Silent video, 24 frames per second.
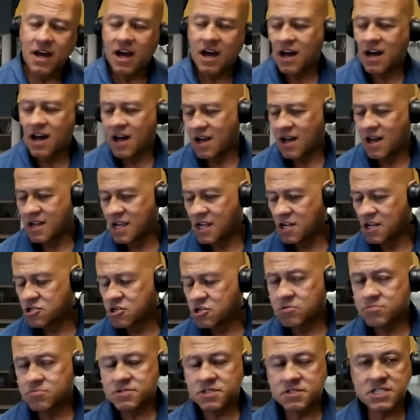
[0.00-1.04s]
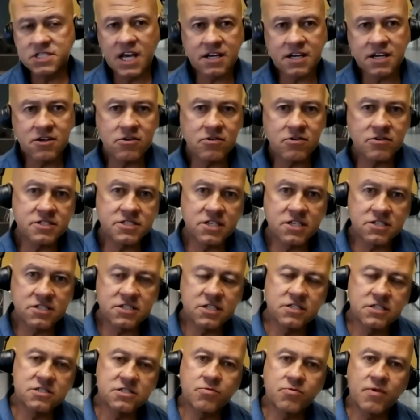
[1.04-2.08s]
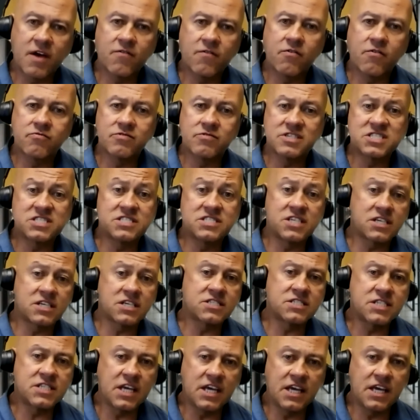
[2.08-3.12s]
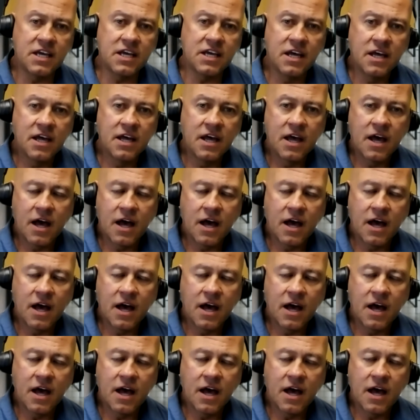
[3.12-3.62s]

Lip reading: In terms of technical assistance, we have over 60